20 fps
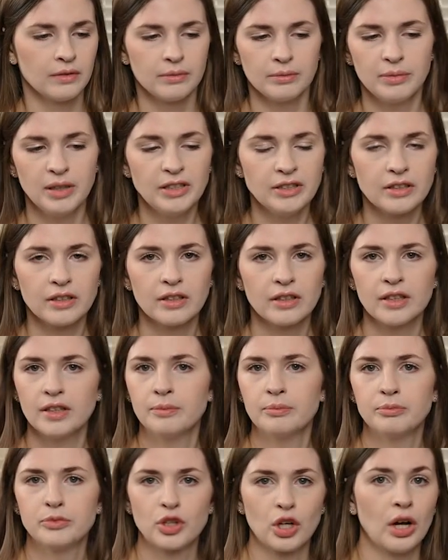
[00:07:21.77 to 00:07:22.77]

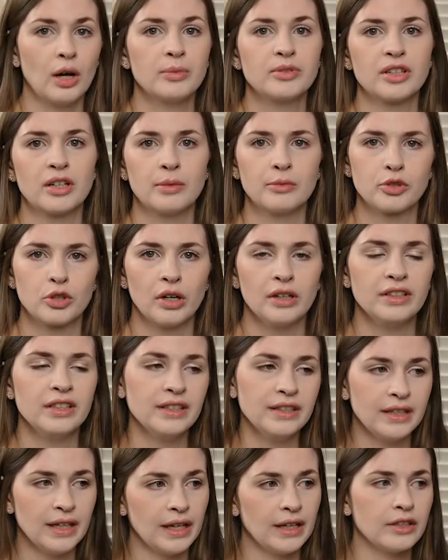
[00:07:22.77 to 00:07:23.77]
basically jobs that I'm trying to
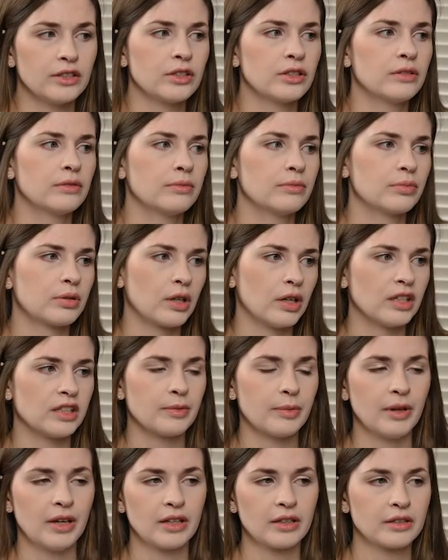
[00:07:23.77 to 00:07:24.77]
get,
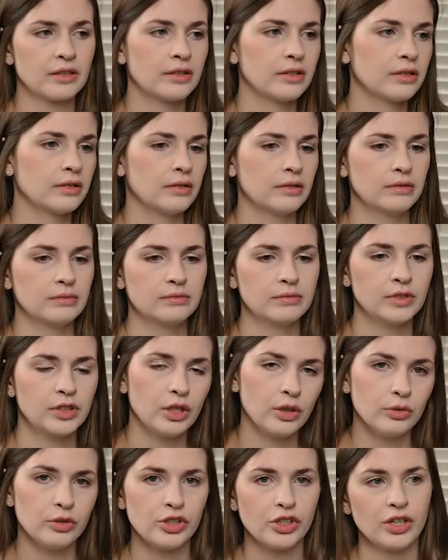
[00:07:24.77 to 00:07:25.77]
prospect,
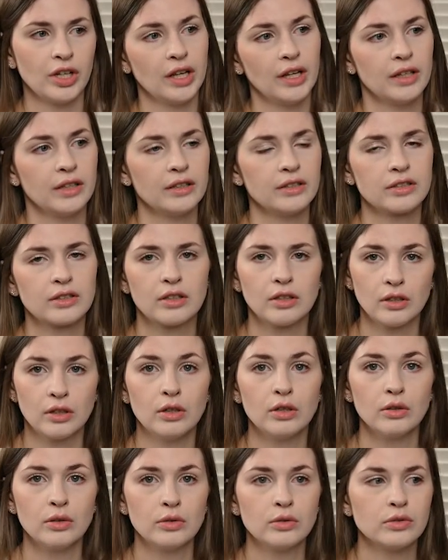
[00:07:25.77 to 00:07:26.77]
negotiate,
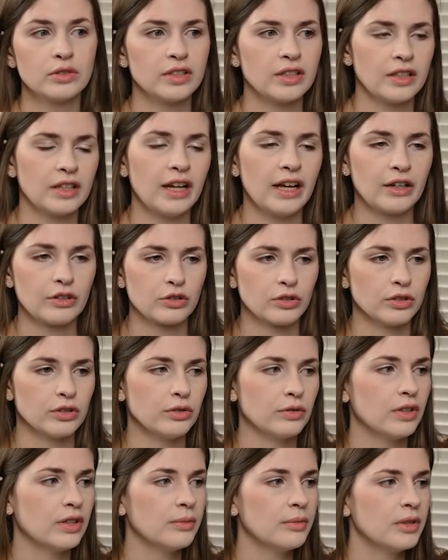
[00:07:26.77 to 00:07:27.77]
close, and then actually
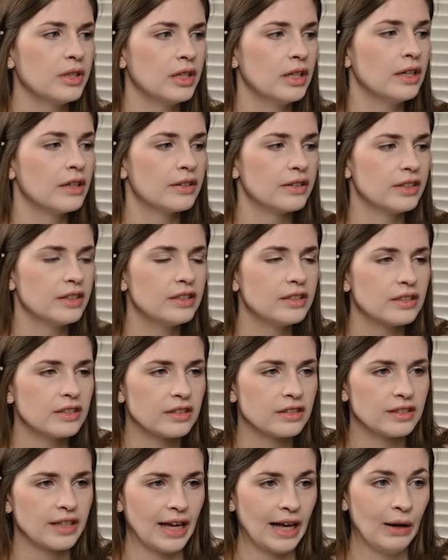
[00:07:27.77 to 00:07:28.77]
do them. This
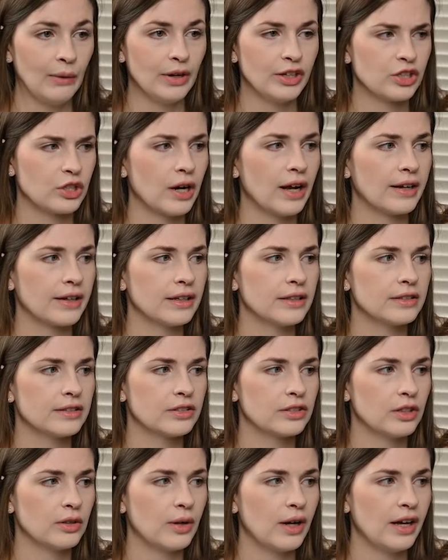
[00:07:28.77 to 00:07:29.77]
is how I track it.
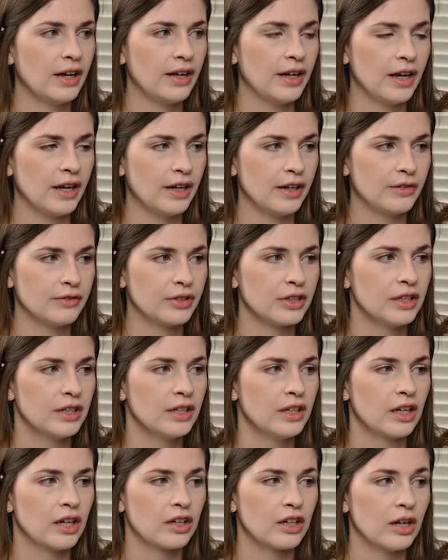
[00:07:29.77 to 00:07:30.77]
So I have
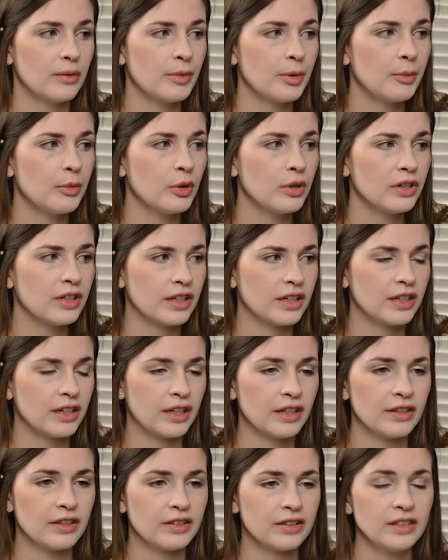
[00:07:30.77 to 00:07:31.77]
a Kanban board, and
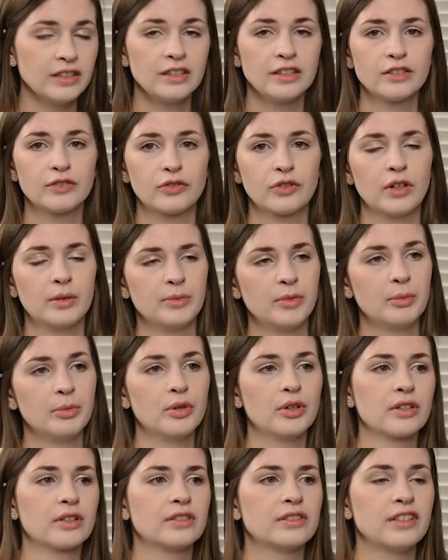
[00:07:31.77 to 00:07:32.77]
this is from the
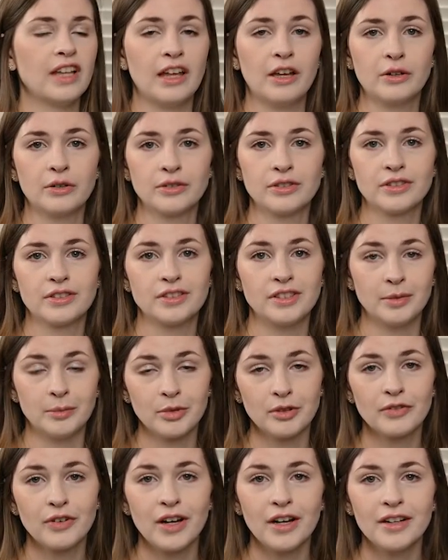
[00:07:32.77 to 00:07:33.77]
book Sales
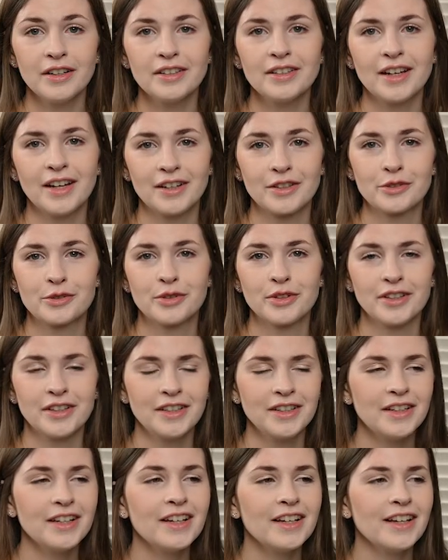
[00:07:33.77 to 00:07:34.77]
Simplified,
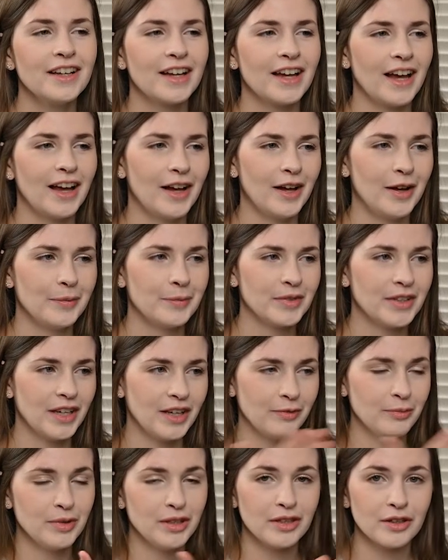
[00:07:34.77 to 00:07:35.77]
actually. Um,
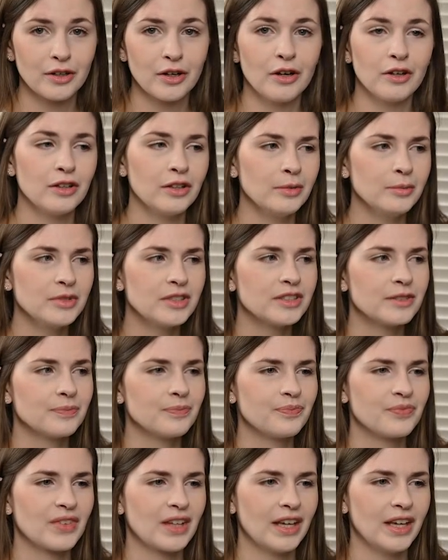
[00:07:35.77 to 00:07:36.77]
gave me the columns,
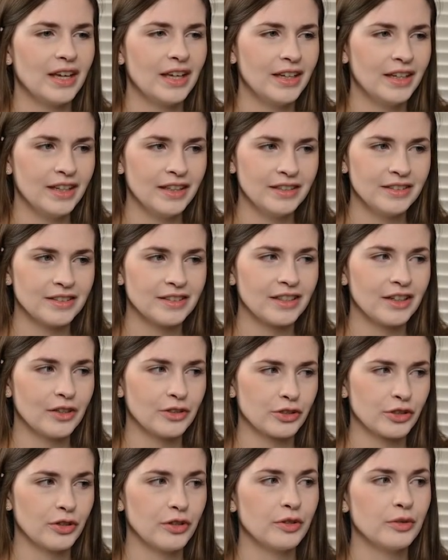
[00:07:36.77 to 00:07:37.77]
and I'll
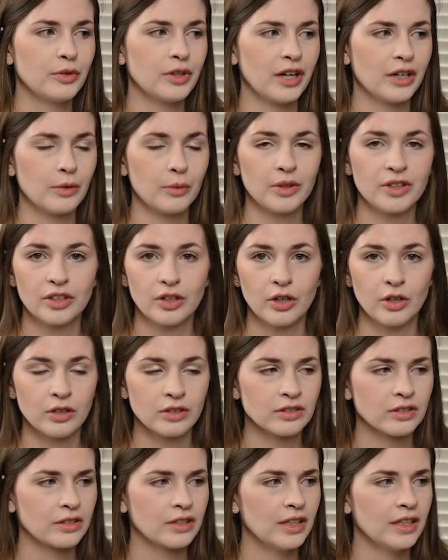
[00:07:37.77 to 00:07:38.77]
show you kind of what the
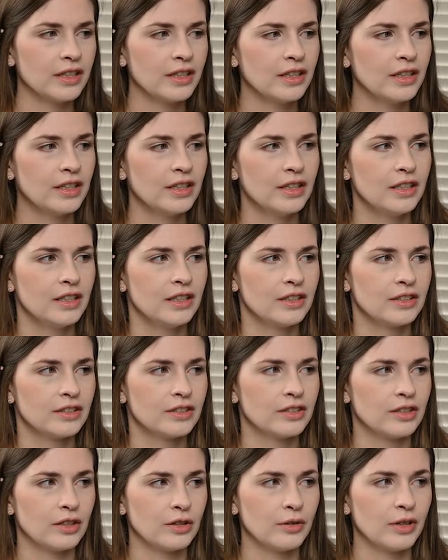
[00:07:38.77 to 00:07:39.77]
cards look like.
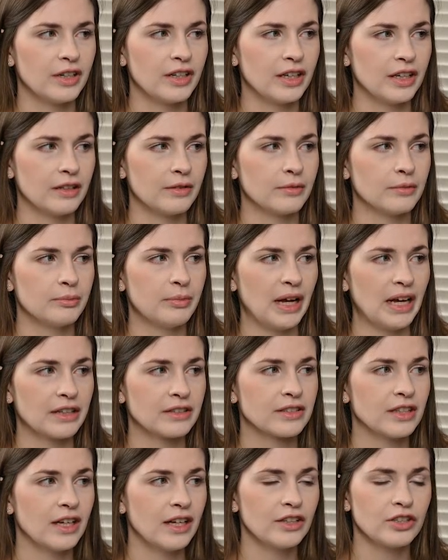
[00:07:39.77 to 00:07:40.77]
So again,
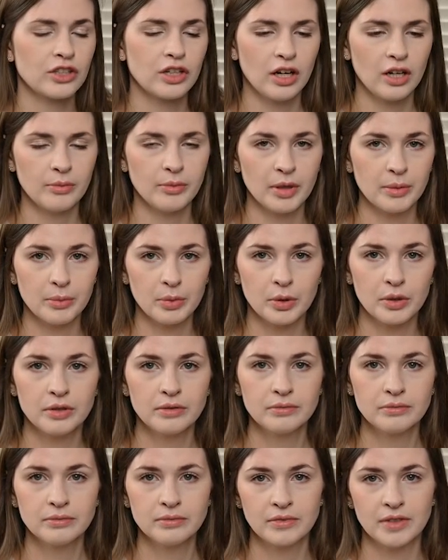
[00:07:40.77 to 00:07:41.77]
backslash Kanban board
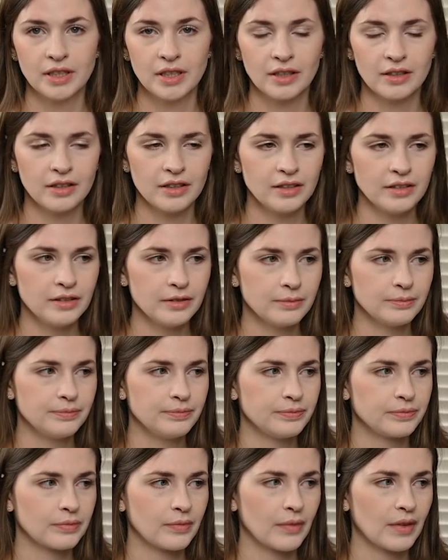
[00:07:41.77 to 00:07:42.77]
to get this.
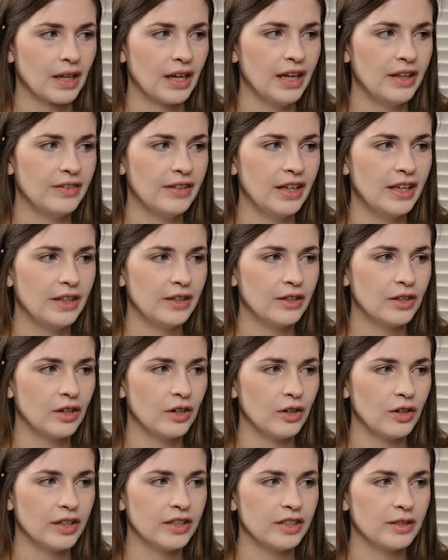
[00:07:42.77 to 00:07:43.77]
And then
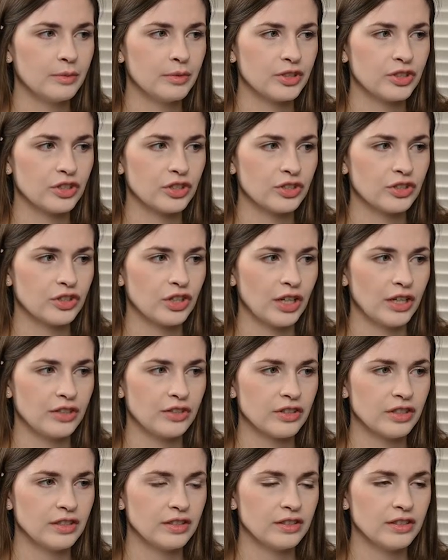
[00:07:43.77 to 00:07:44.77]
all I did was just
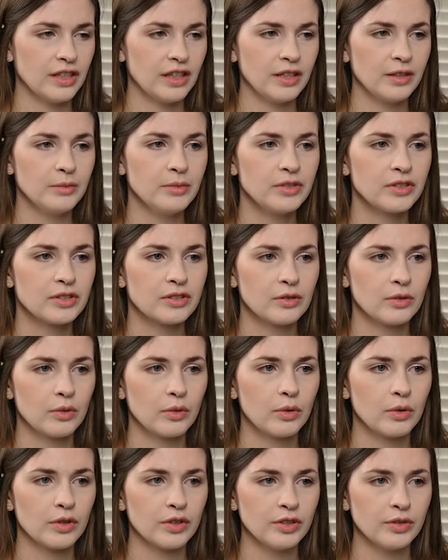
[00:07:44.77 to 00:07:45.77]
change these names,
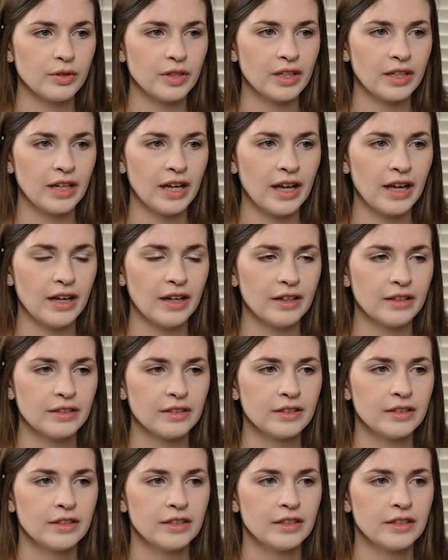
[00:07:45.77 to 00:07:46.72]
or you can add,